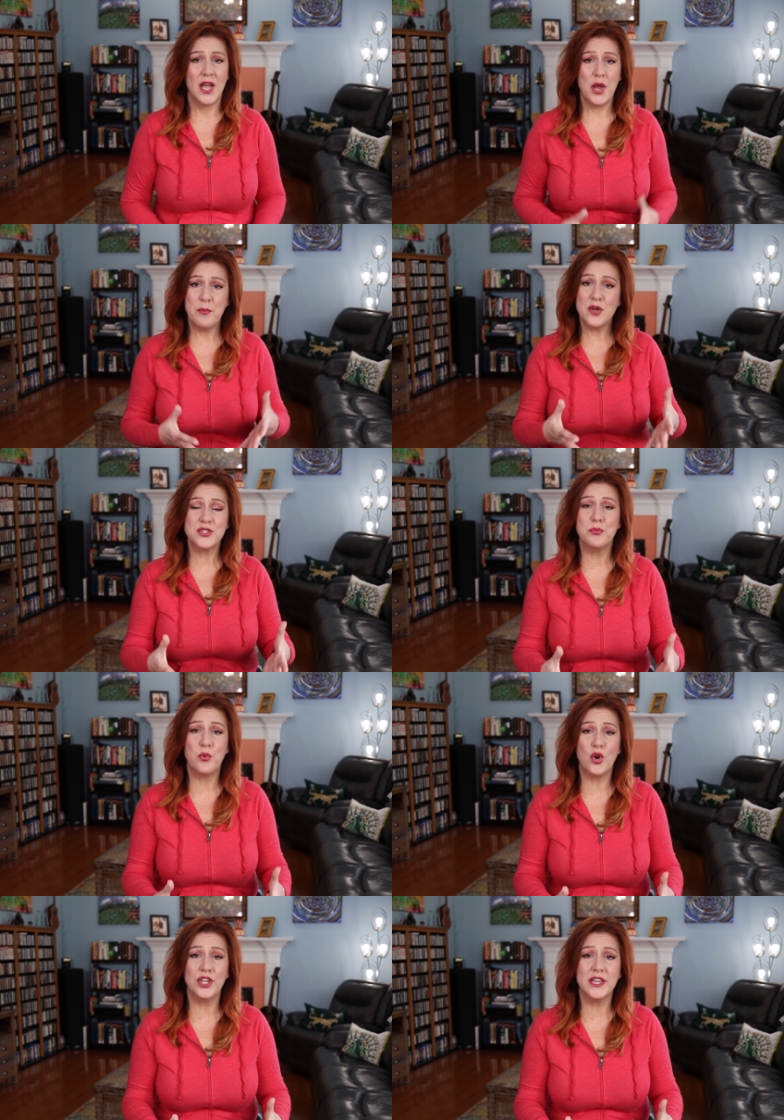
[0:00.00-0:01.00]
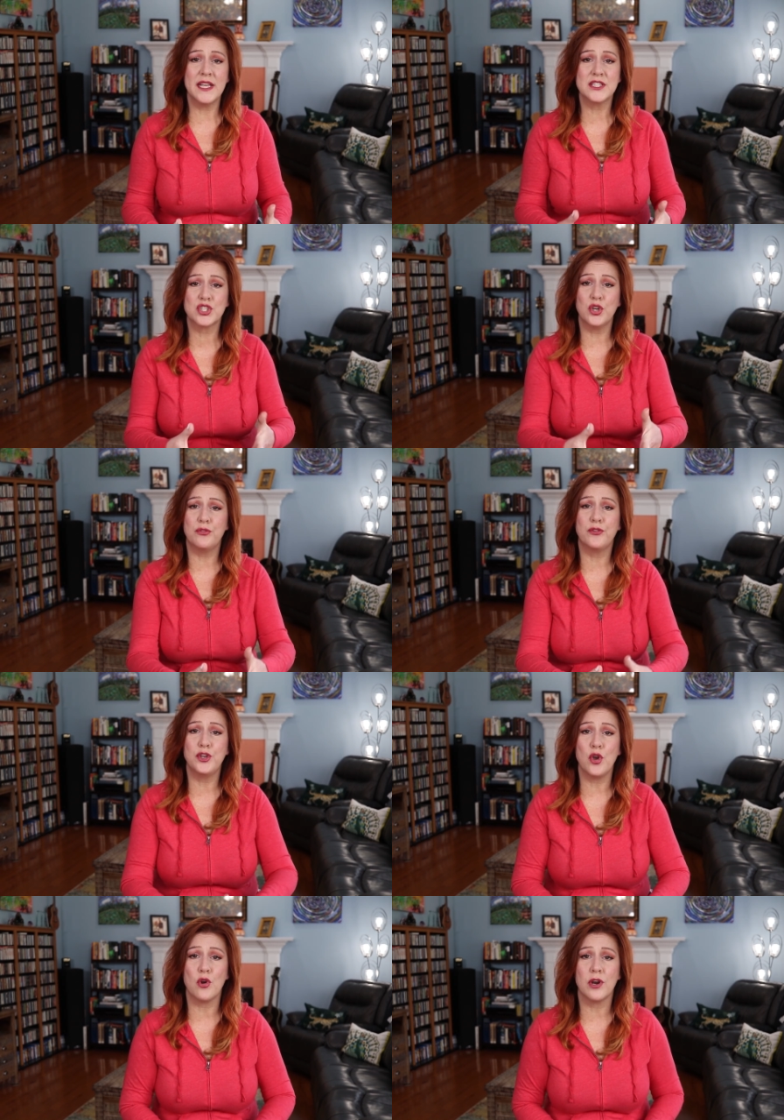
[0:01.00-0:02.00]
And most importantly, it's good for
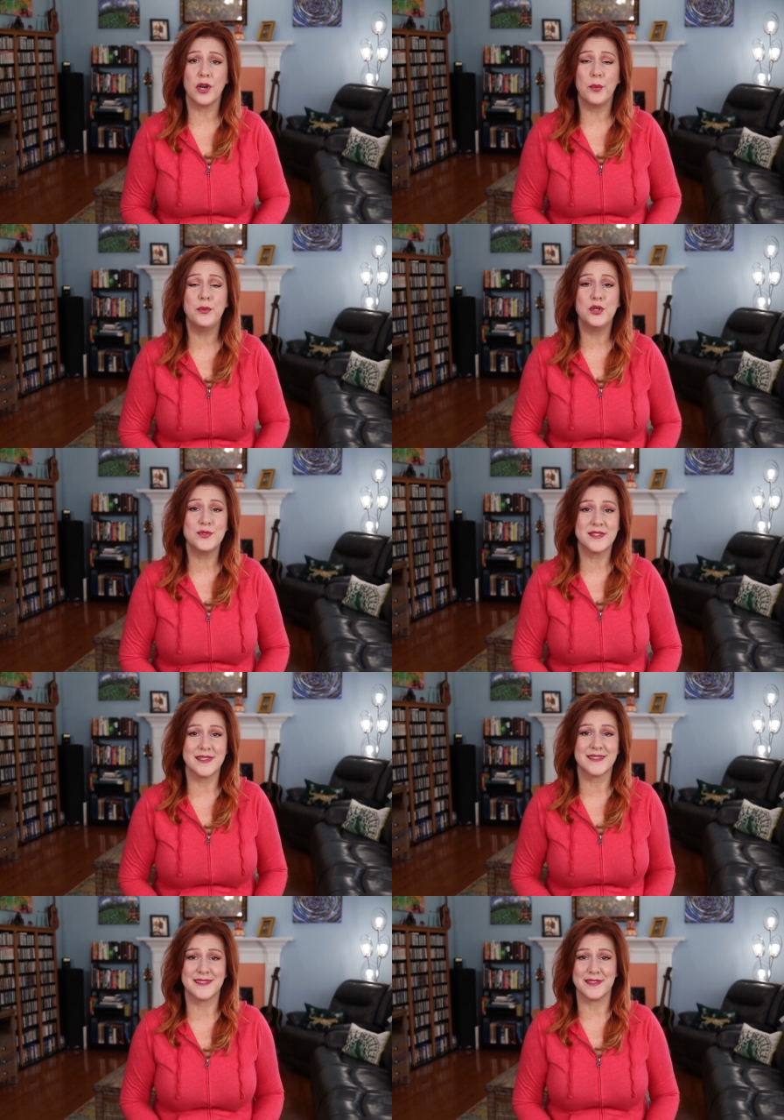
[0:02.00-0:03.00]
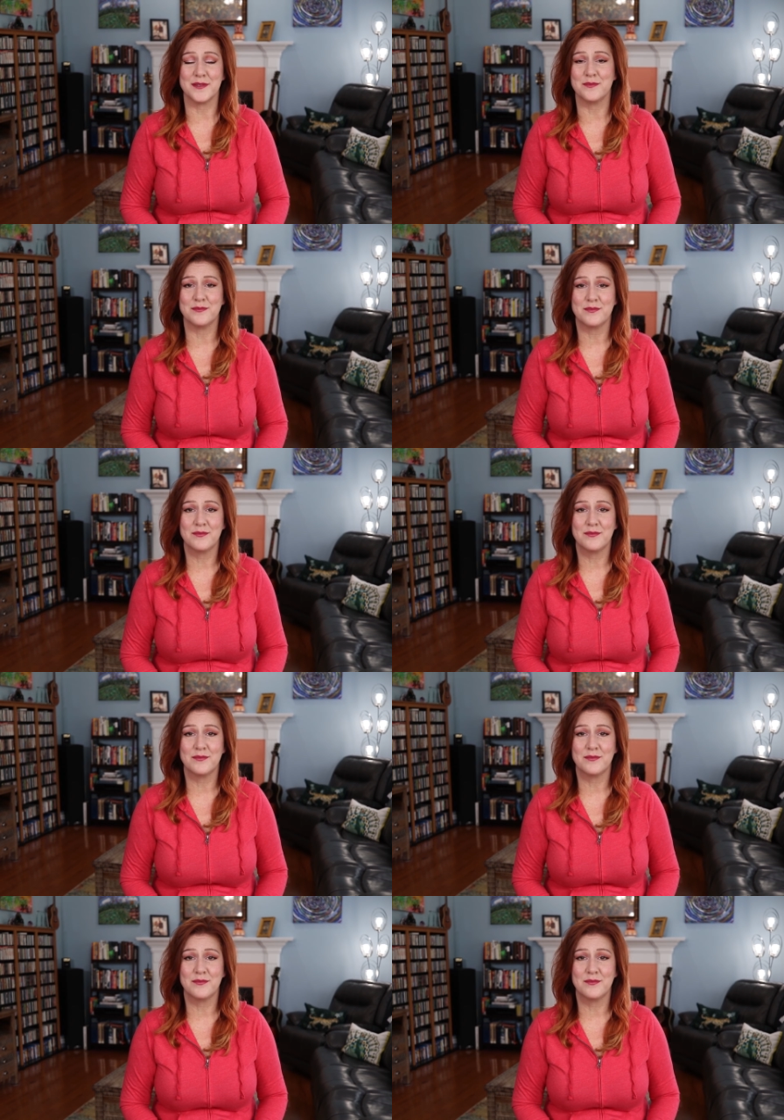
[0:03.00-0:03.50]
your immune system.